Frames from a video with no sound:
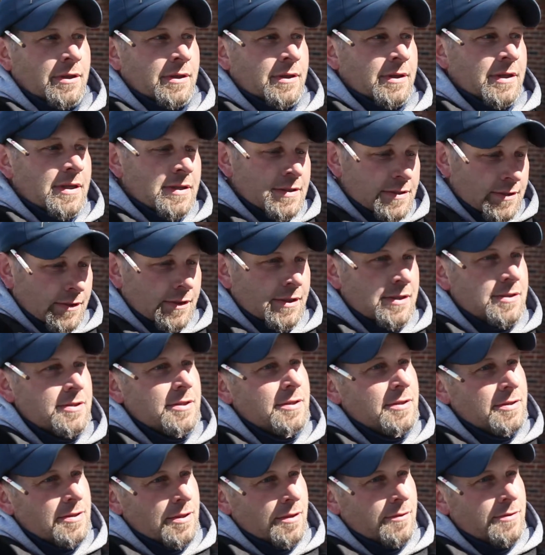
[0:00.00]

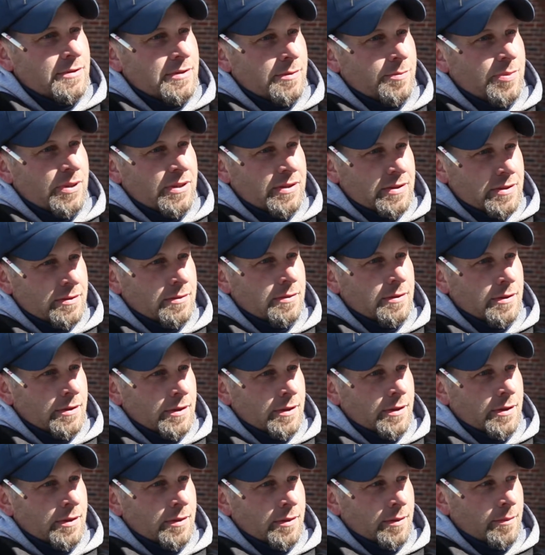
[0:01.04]
insulation is always a big
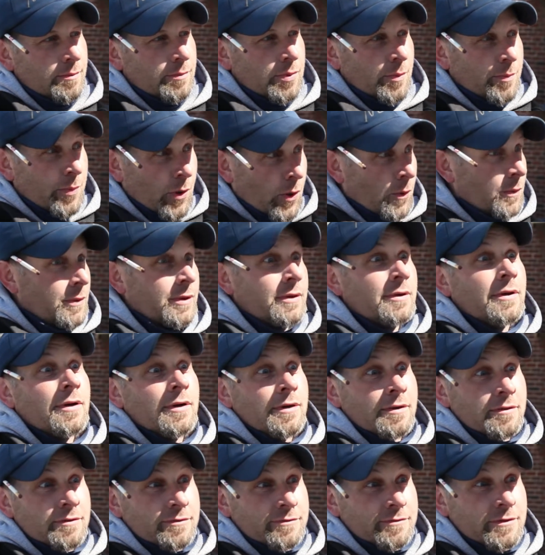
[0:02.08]
proponent
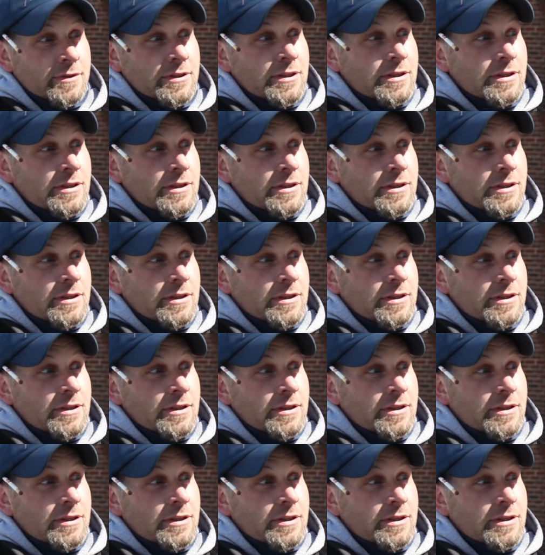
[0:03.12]
of